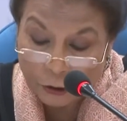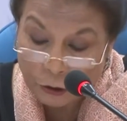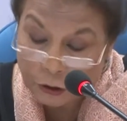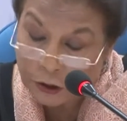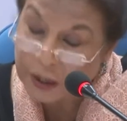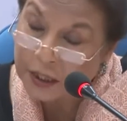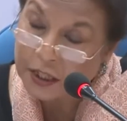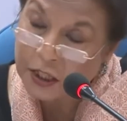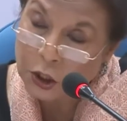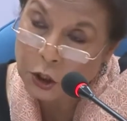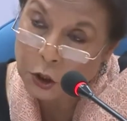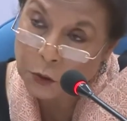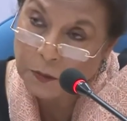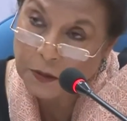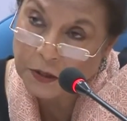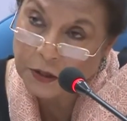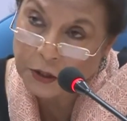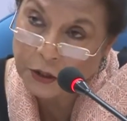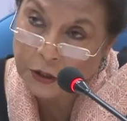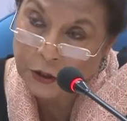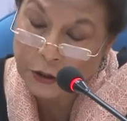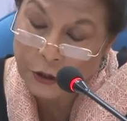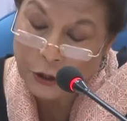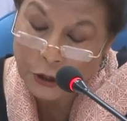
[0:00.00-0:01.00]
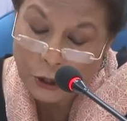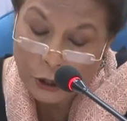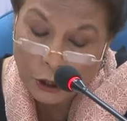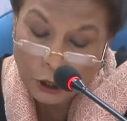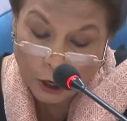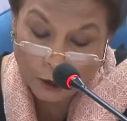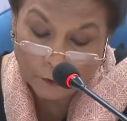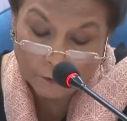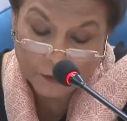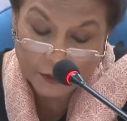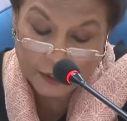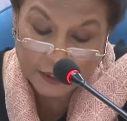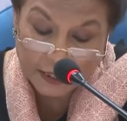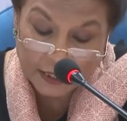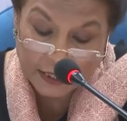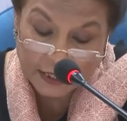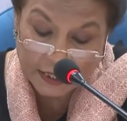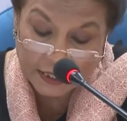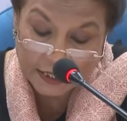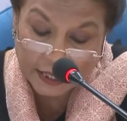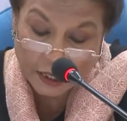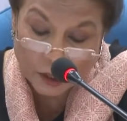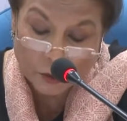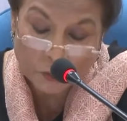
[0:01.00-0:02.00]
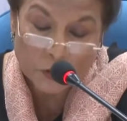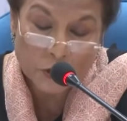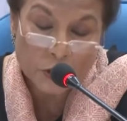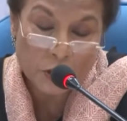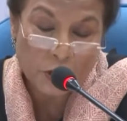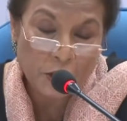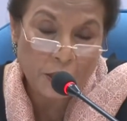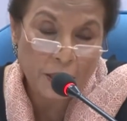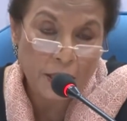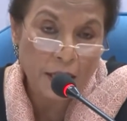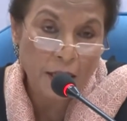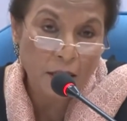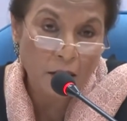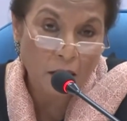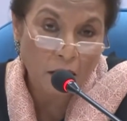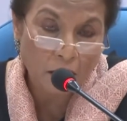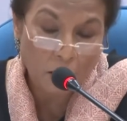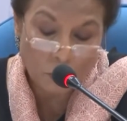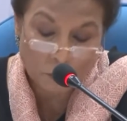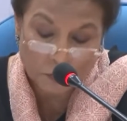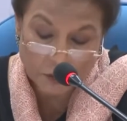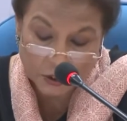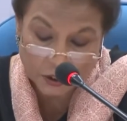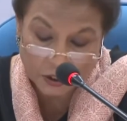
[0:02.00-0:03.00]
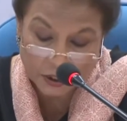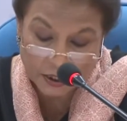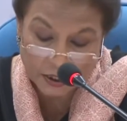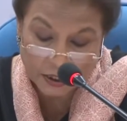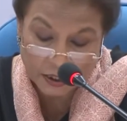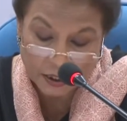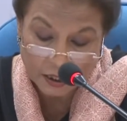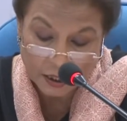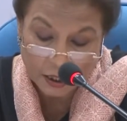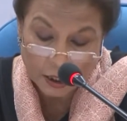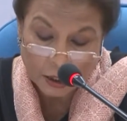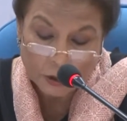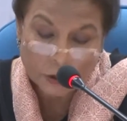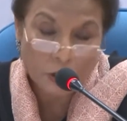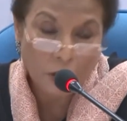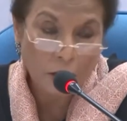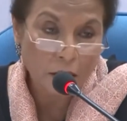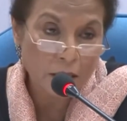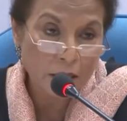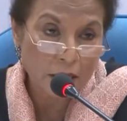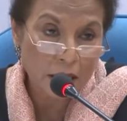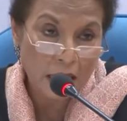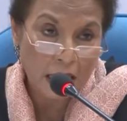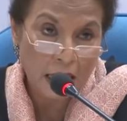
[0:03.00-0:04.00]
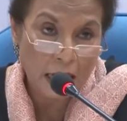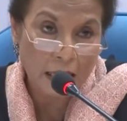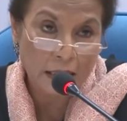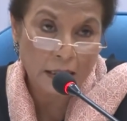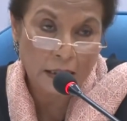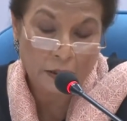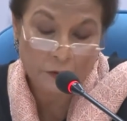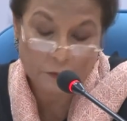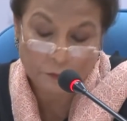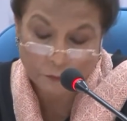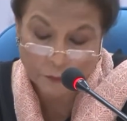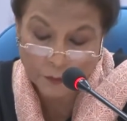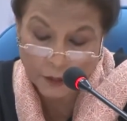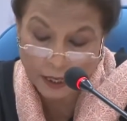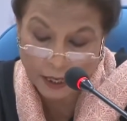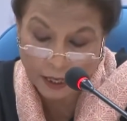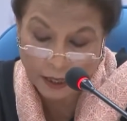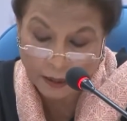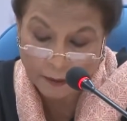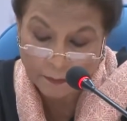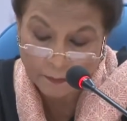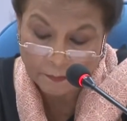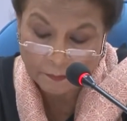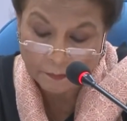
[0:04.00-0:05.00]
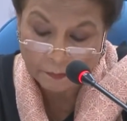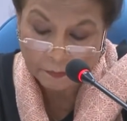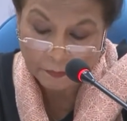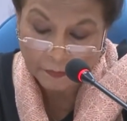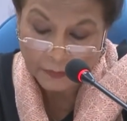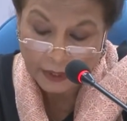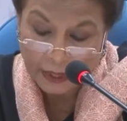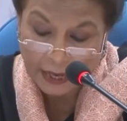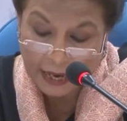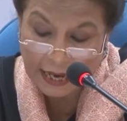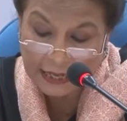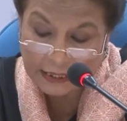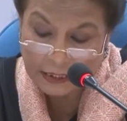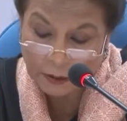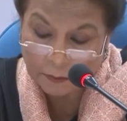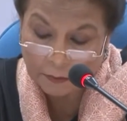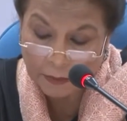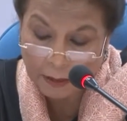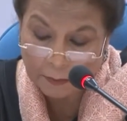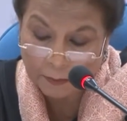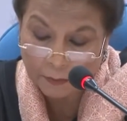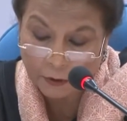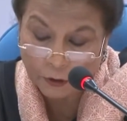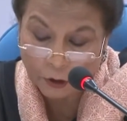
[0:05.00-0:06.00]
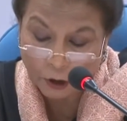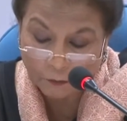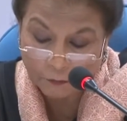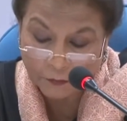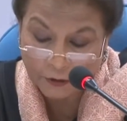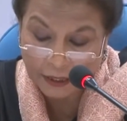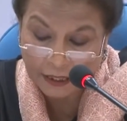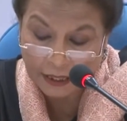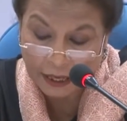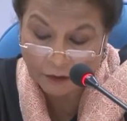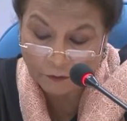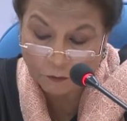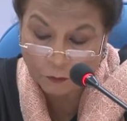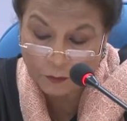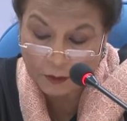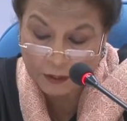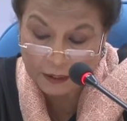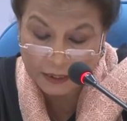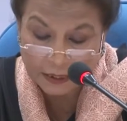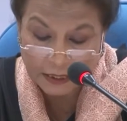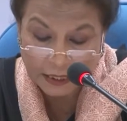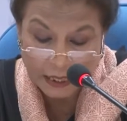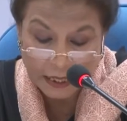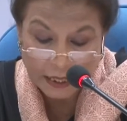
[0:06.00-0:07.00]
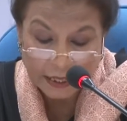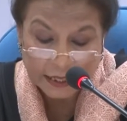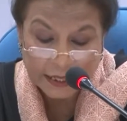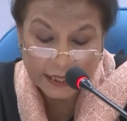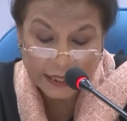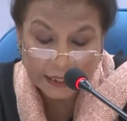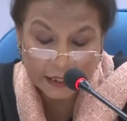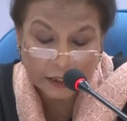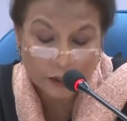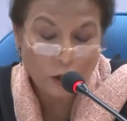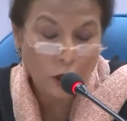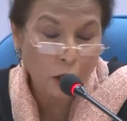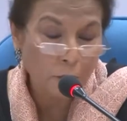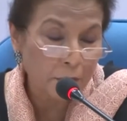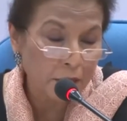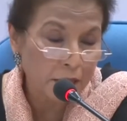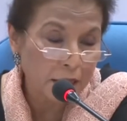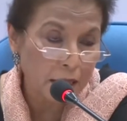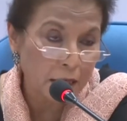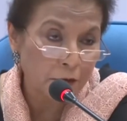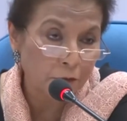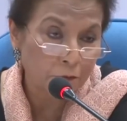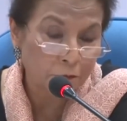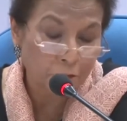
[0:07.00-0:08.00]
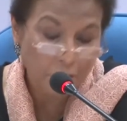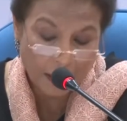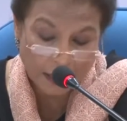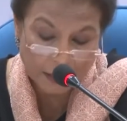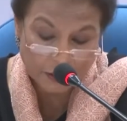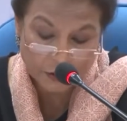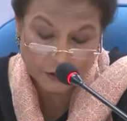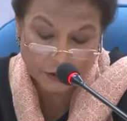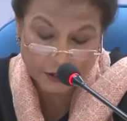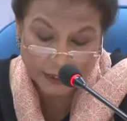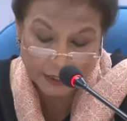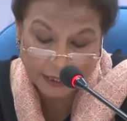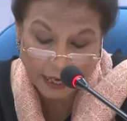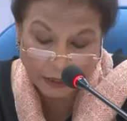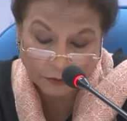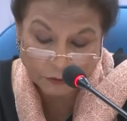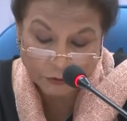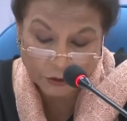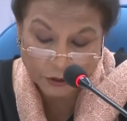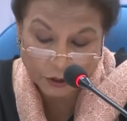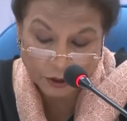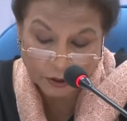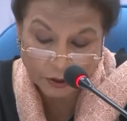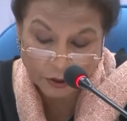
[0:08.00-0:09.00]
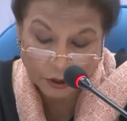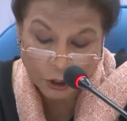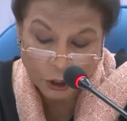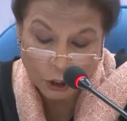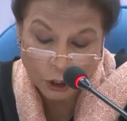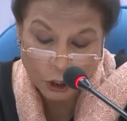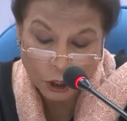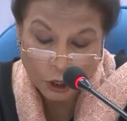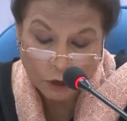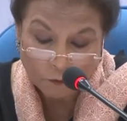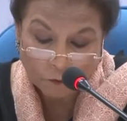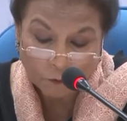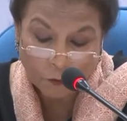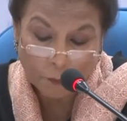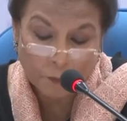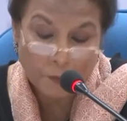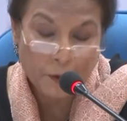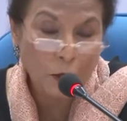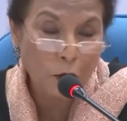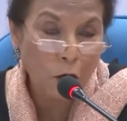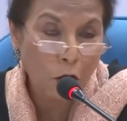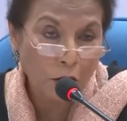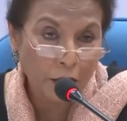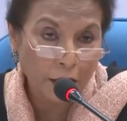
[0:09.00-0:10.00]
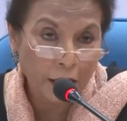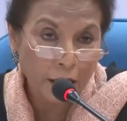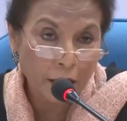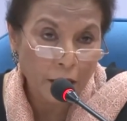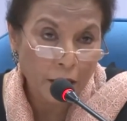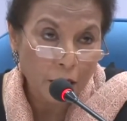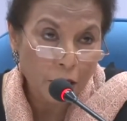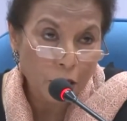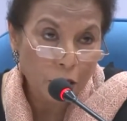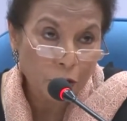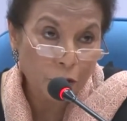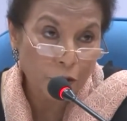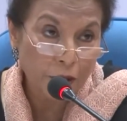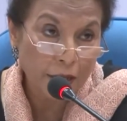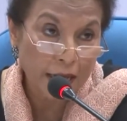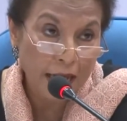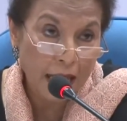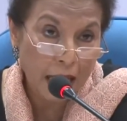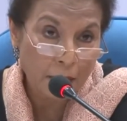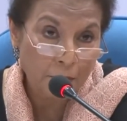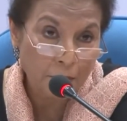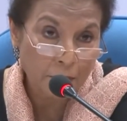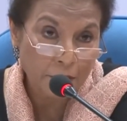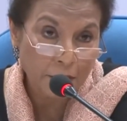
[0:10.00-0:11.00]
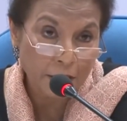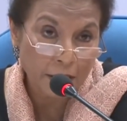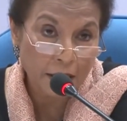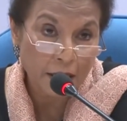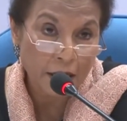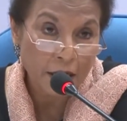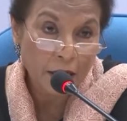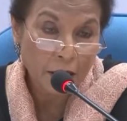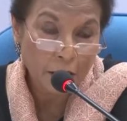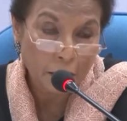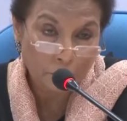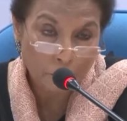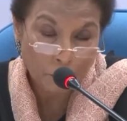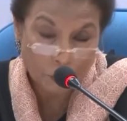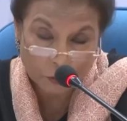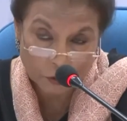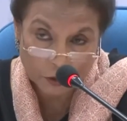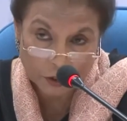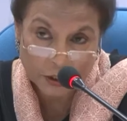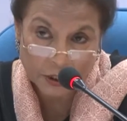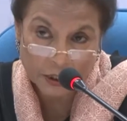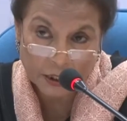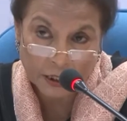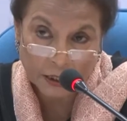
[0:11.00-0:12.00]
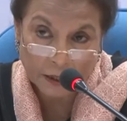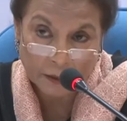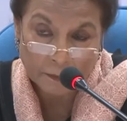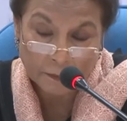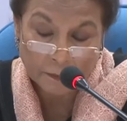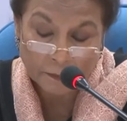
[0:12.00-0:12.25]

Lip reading: the dismissal of the distinguished economist Dr. Atif Mia as a member of the government's Economic Advisory Council for belonging to the Ahmadi community.